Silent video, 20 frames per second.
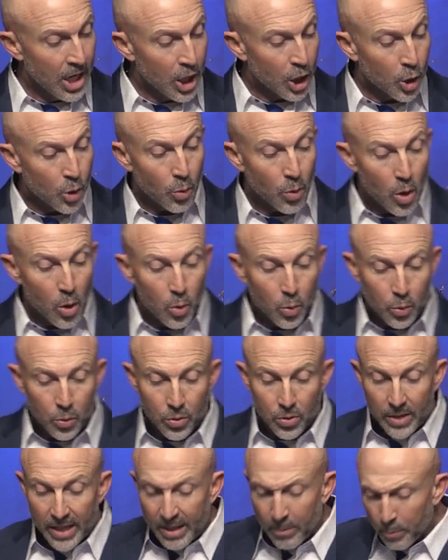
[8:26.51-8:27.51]

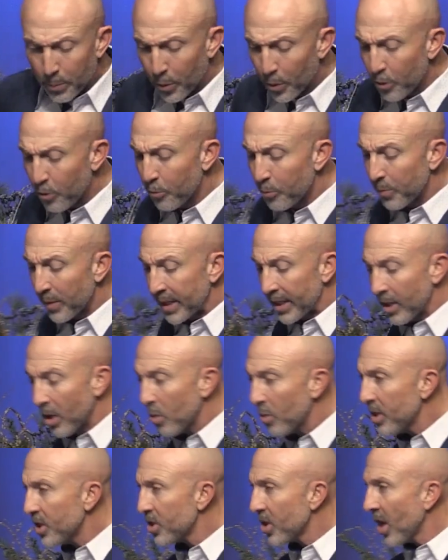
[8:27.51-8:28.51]
Growth, improvement.
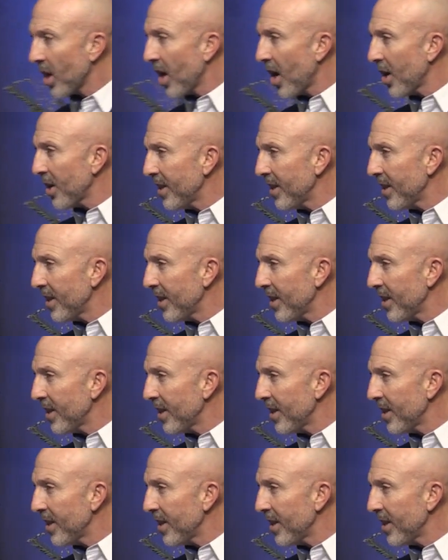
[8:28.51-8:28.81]
Notice a lot